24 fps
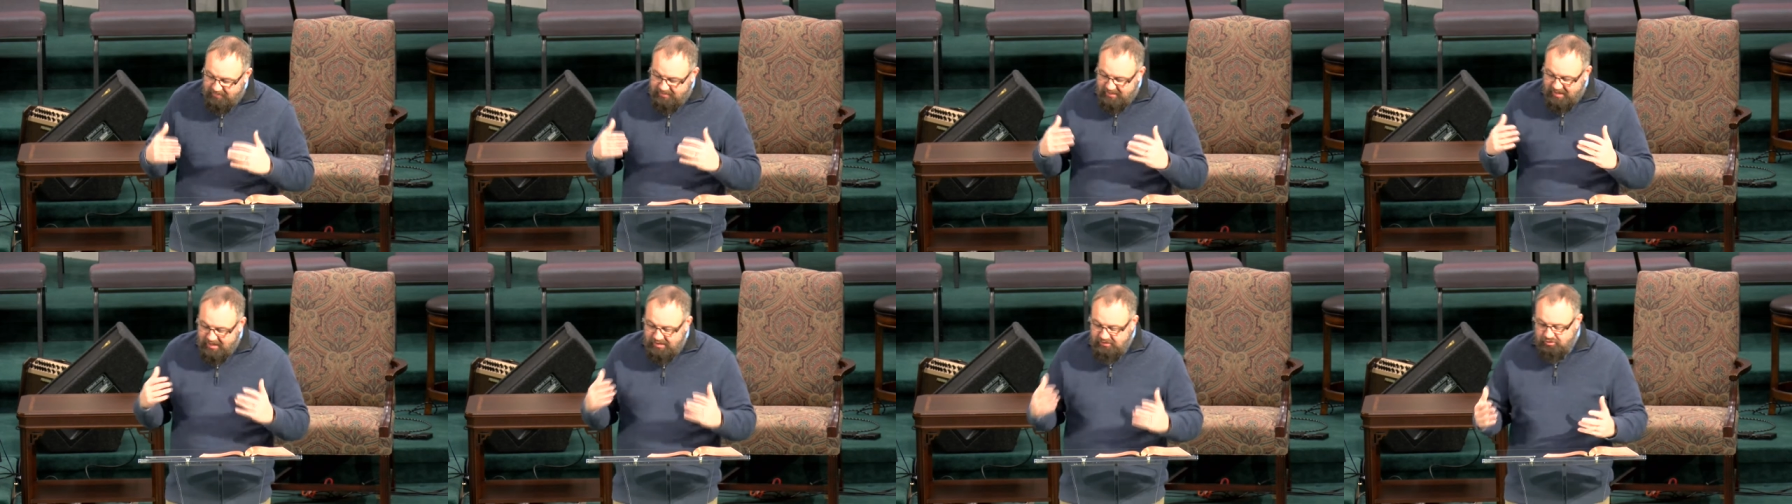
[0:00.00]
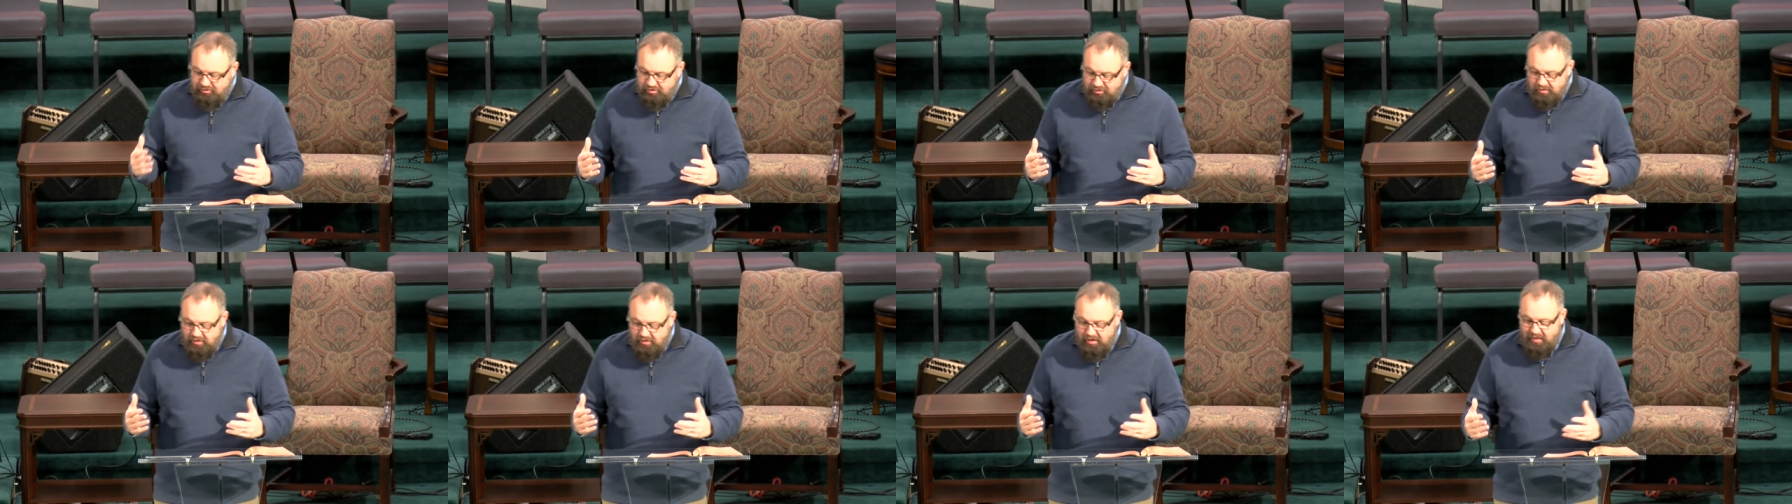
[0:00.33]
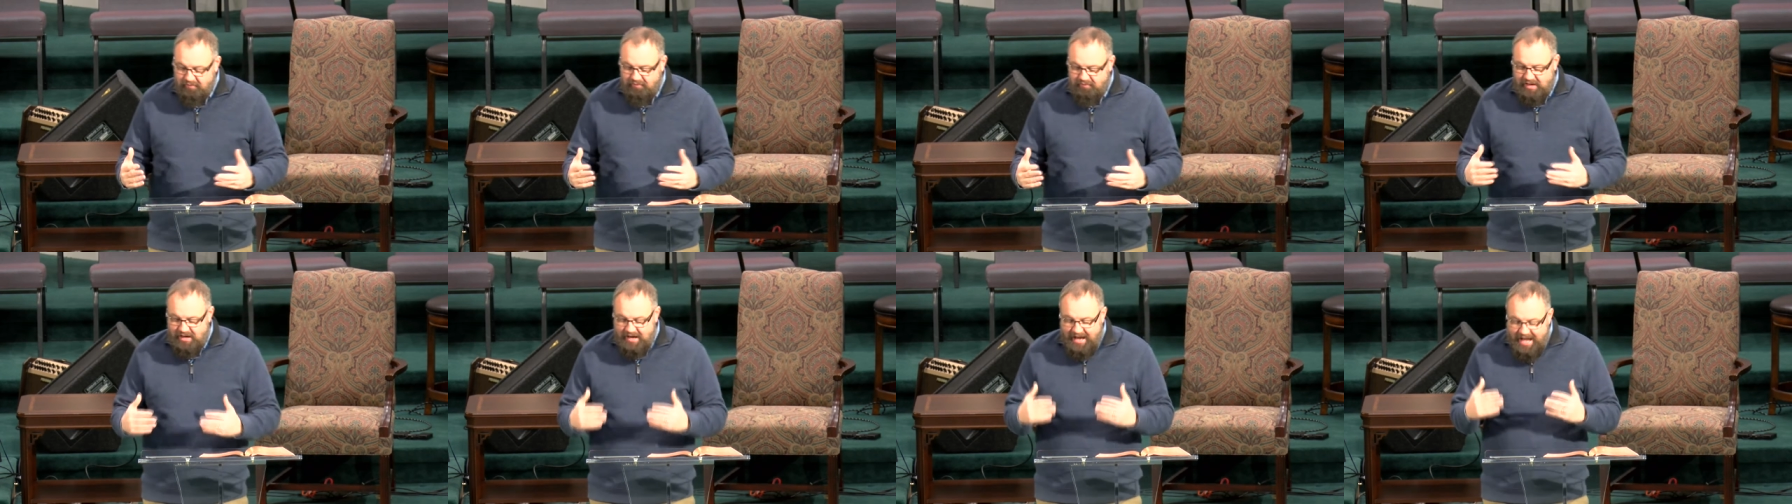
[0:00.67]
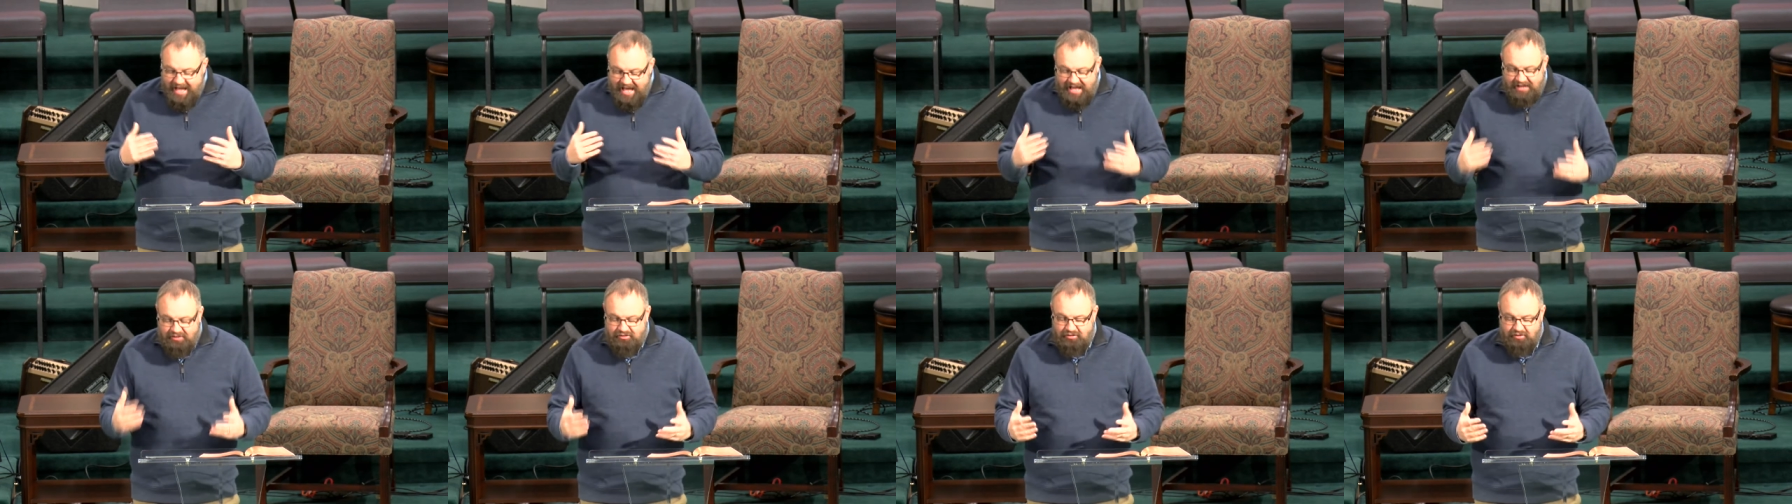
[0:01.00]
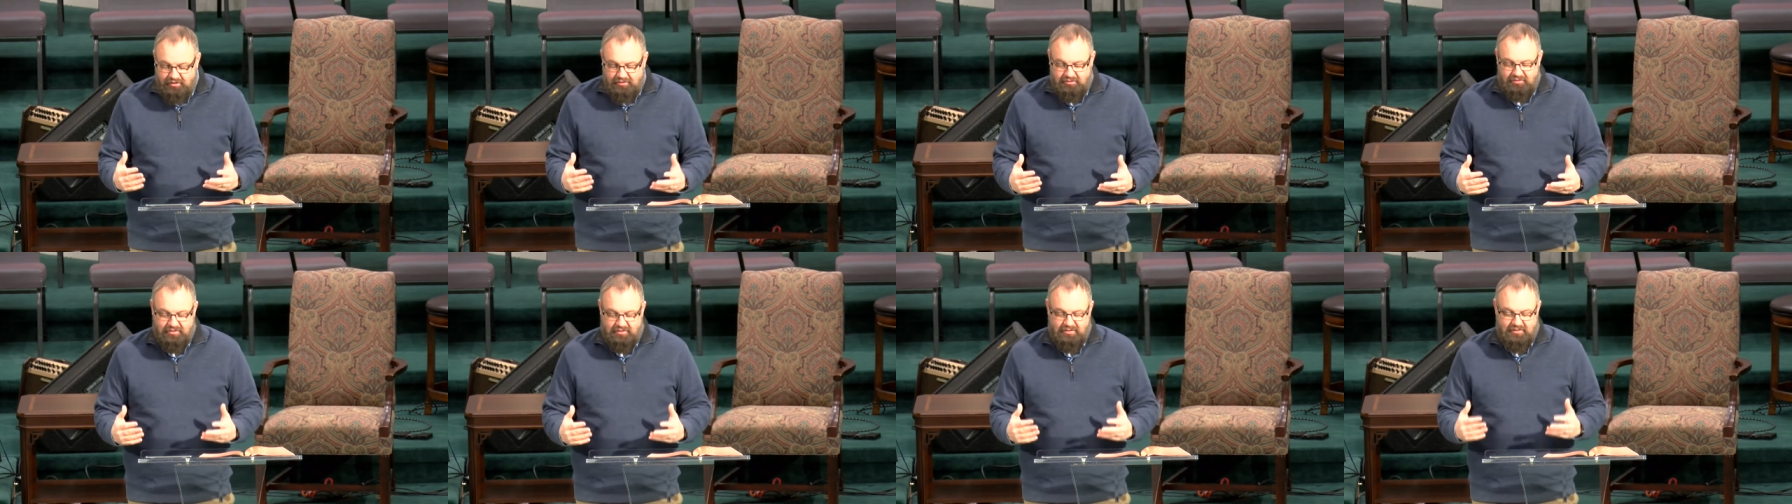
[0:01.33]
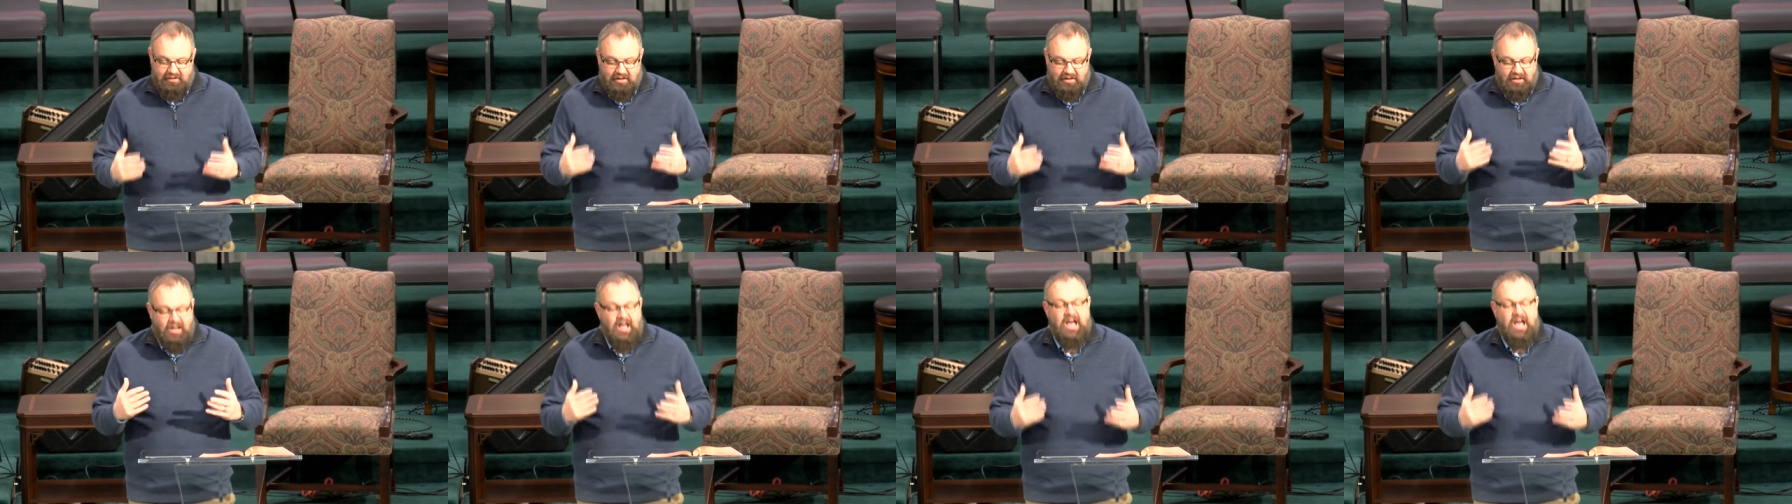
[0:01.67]
nature of their actions and
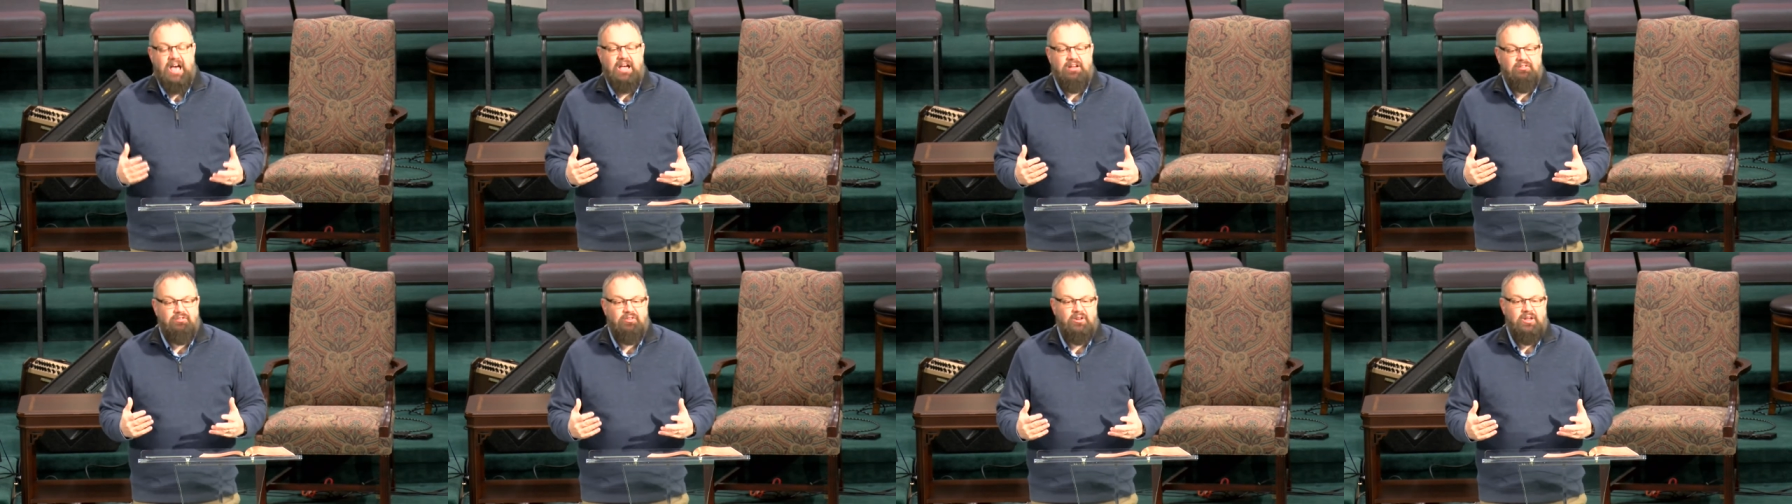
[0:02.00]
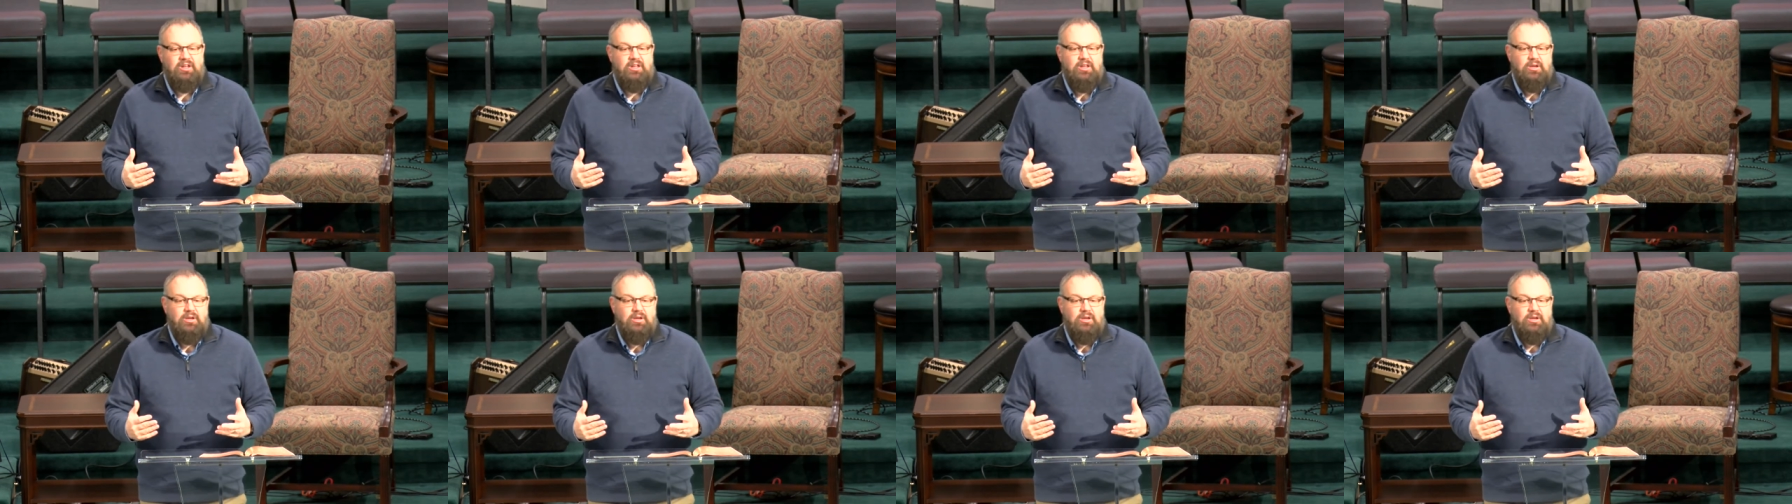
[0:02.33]
their life